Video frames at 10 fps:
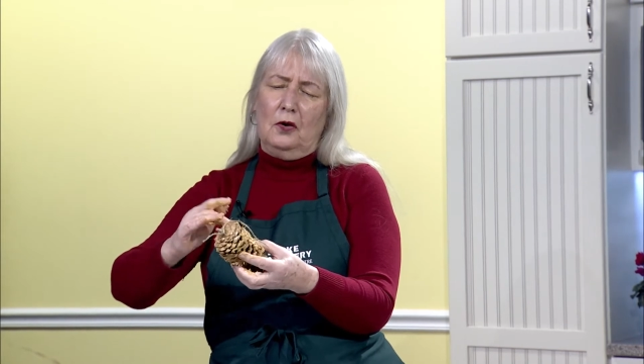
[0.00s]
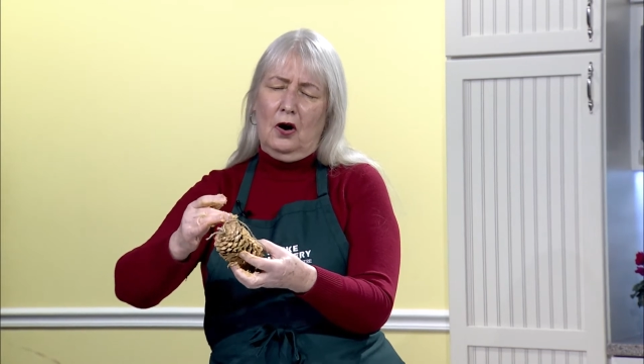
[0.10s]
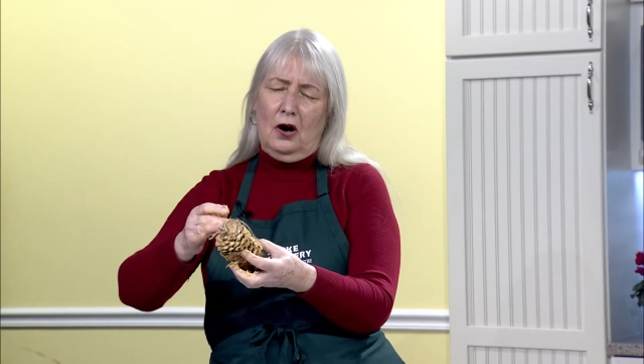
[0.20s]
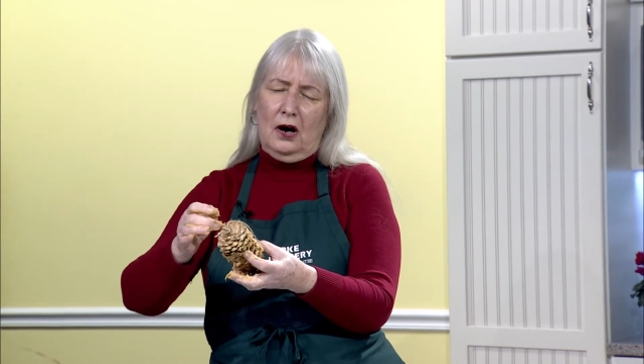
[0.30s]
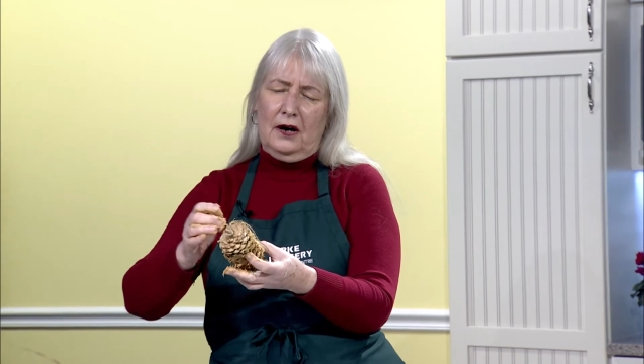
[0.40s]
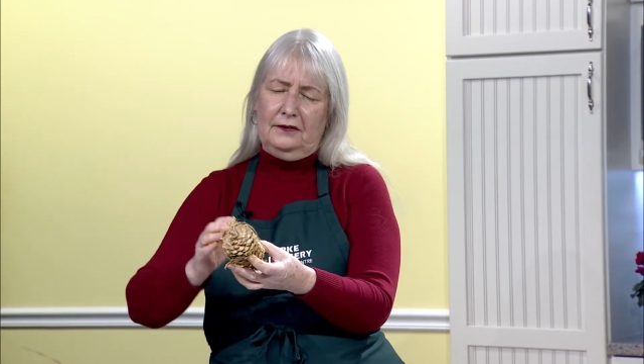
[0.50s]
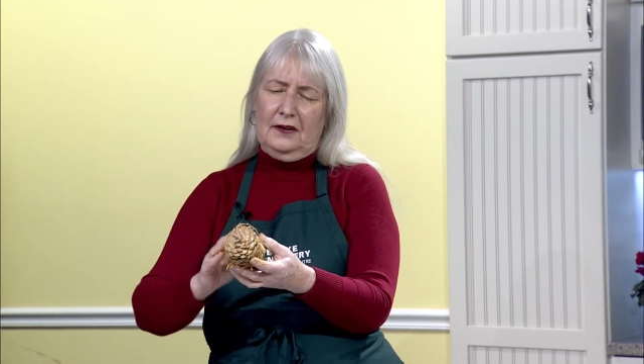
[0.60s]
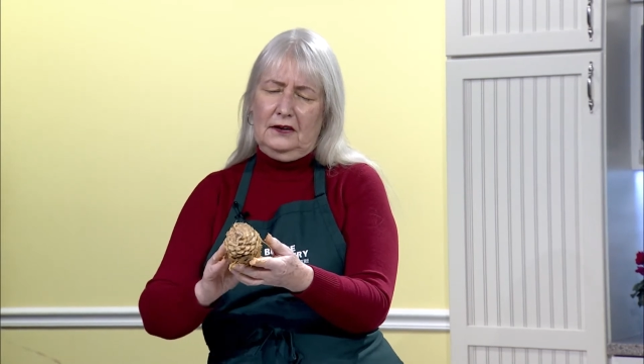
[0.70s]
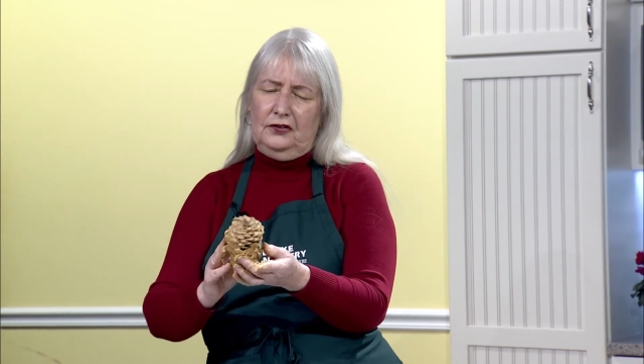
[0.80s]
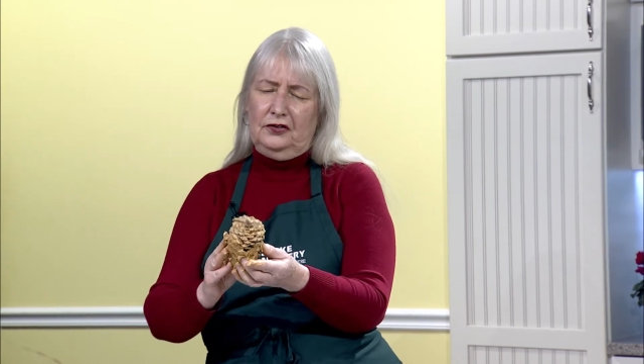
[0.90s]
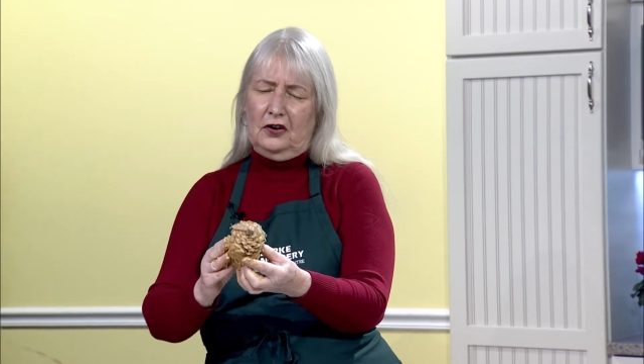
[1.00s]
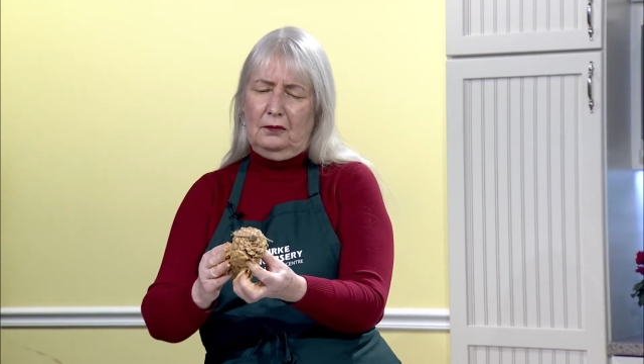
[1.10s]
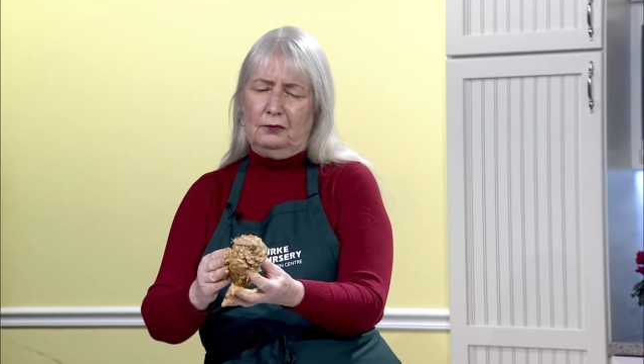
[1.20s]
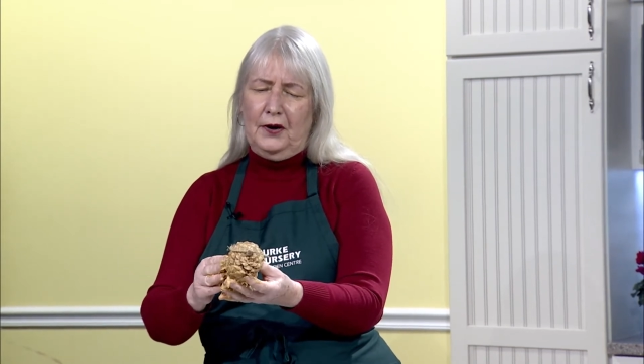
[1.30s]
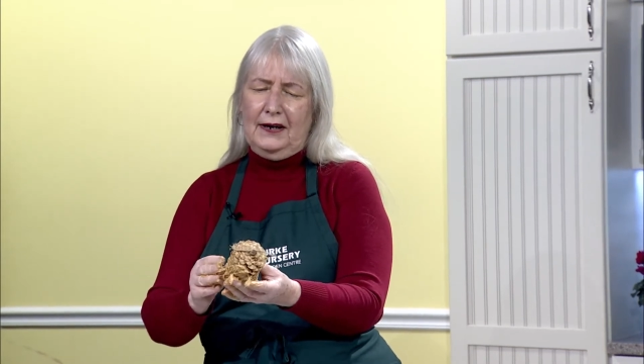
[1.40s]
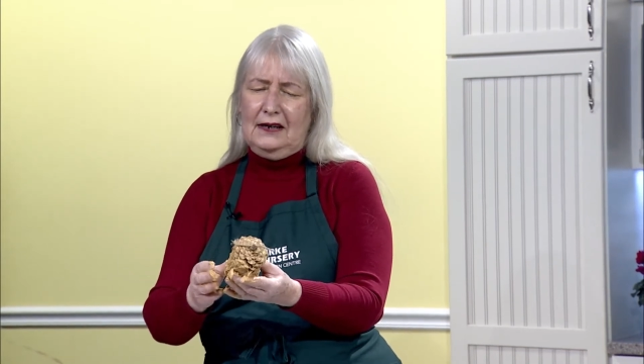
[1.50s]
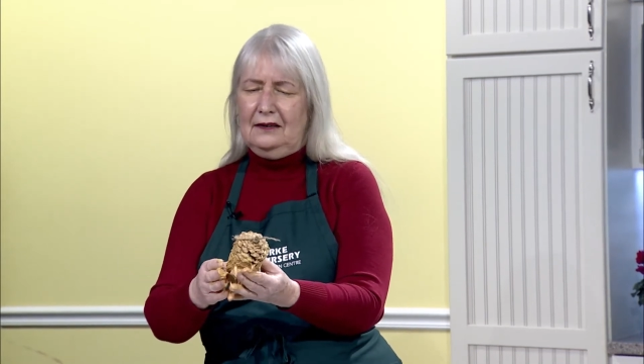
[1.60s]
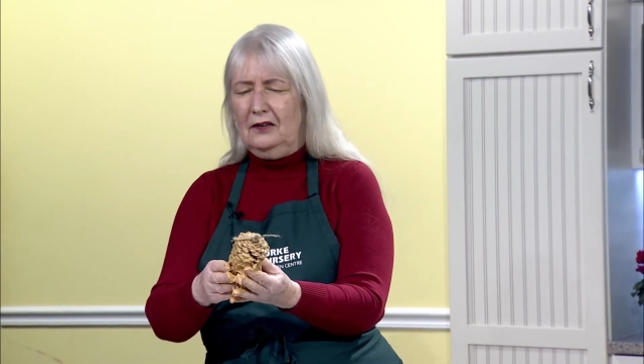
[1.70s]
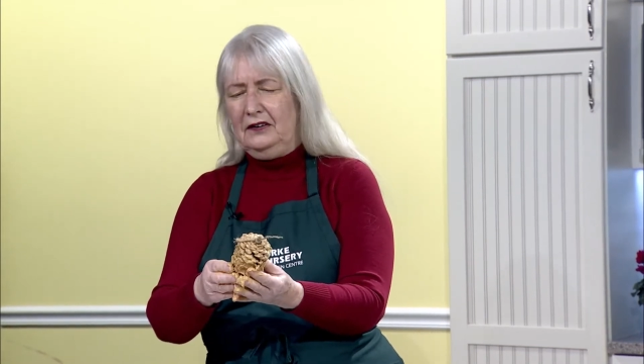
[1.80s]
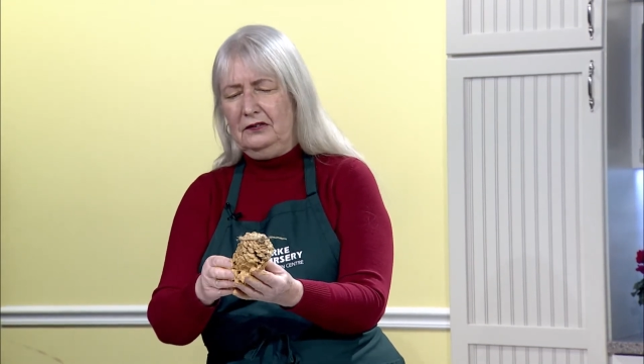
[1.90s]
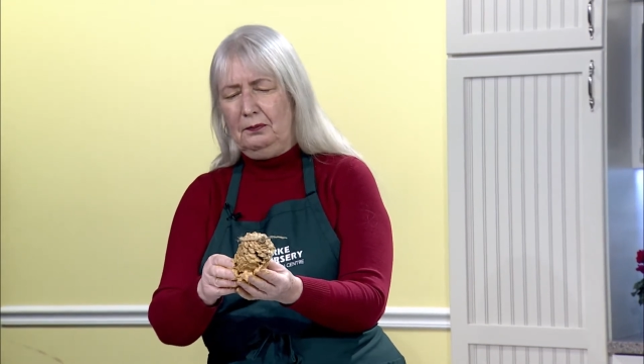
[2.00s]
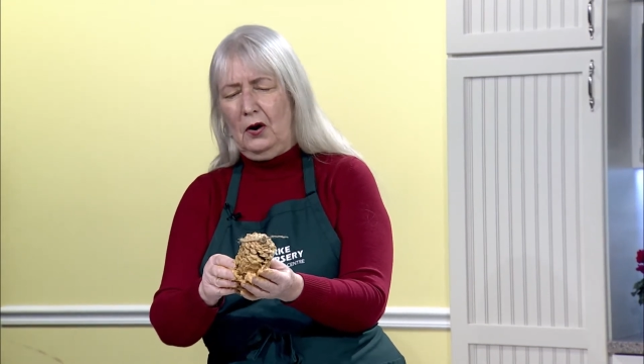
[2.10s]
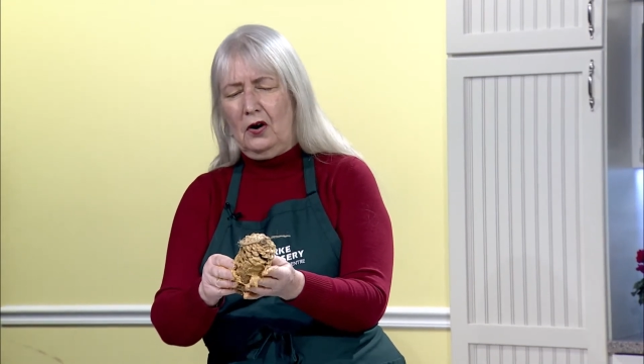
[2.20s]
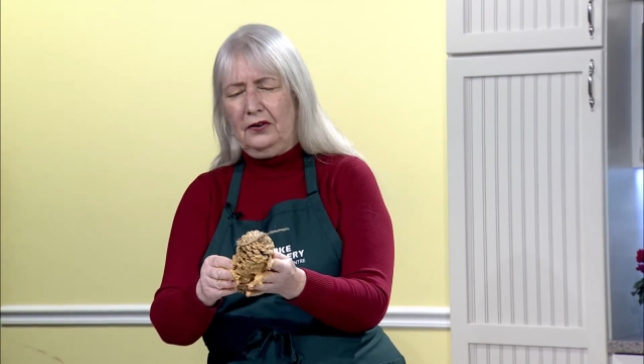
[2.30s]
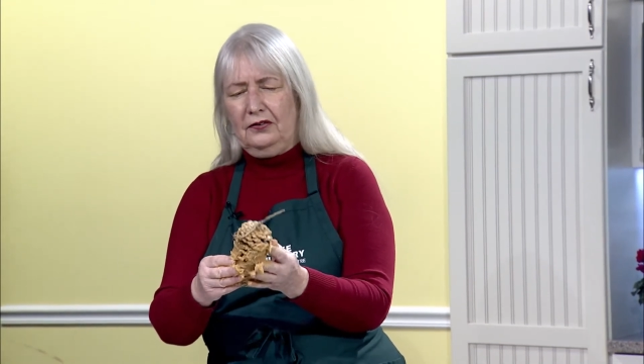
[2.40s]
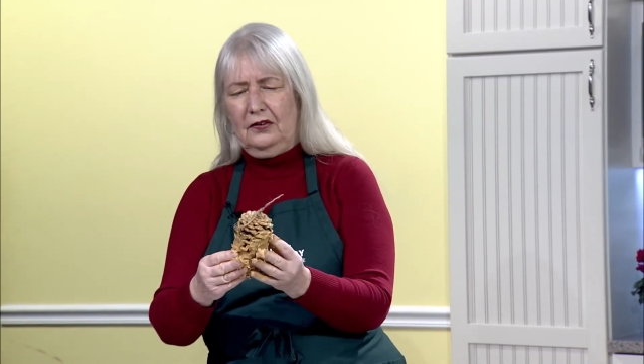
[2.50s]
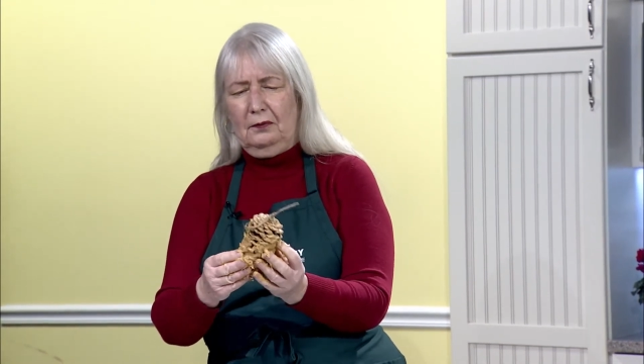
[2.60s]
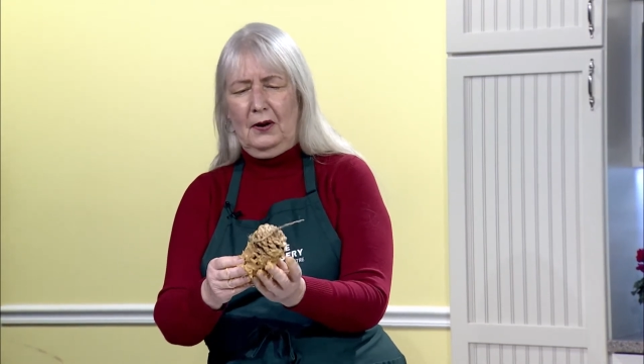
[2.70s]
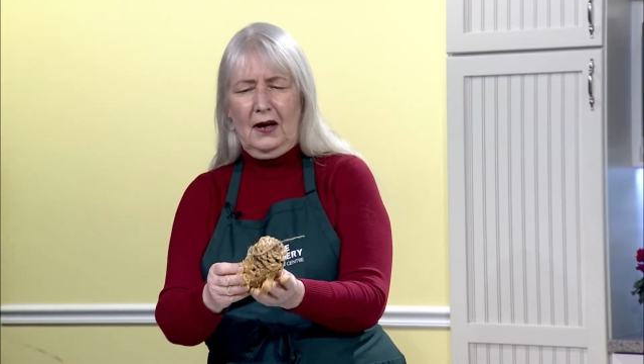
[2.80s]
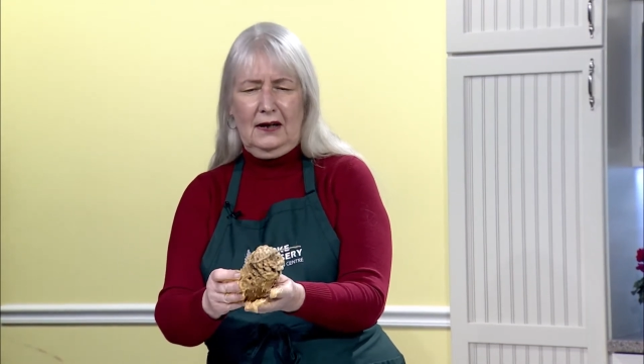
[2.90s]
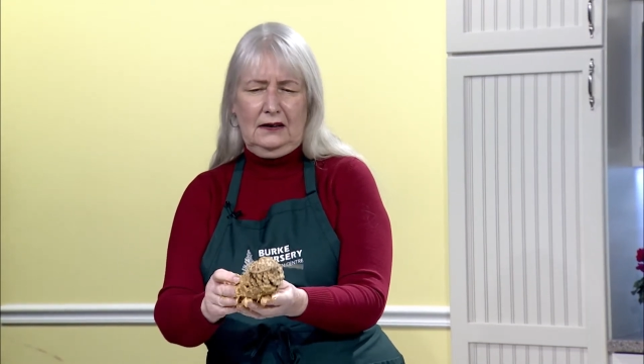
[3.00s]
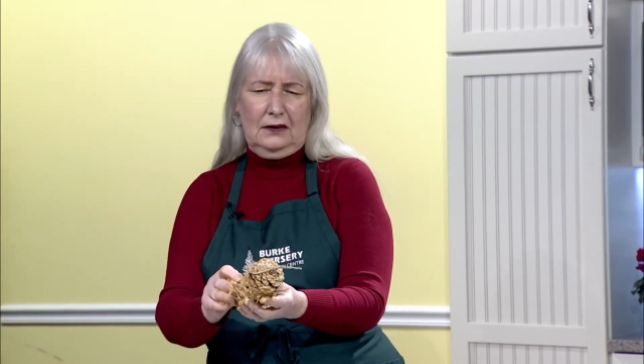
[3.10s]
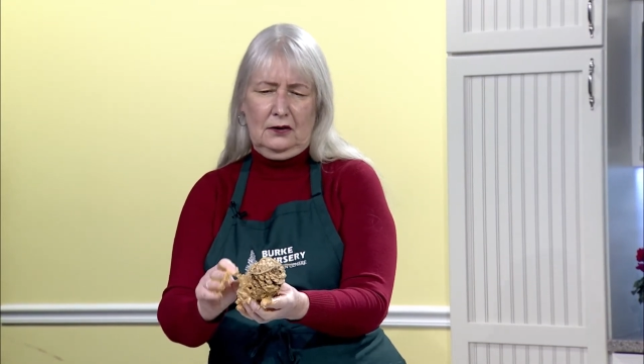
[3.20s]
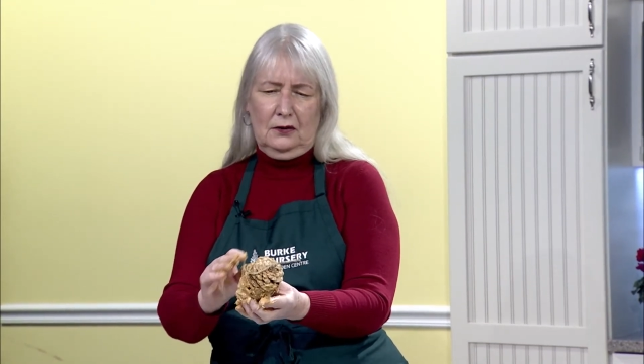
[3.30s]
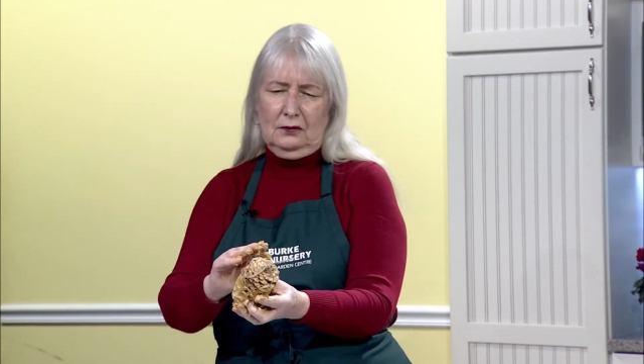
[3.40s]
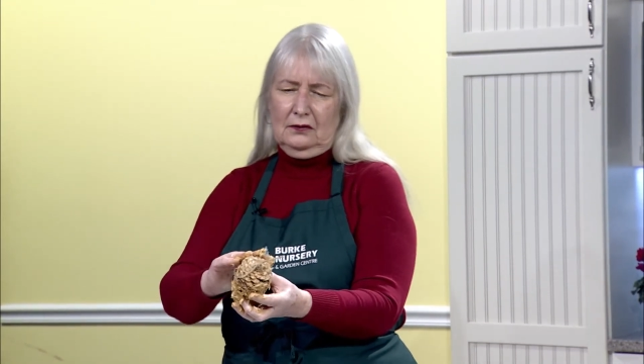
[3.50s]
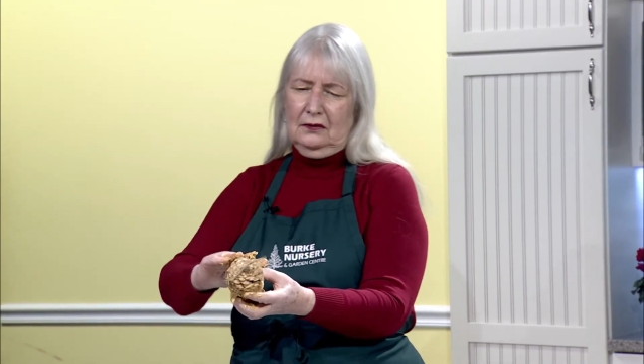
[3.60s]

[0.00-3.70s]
hard that you start breaking these parts of the pine cone.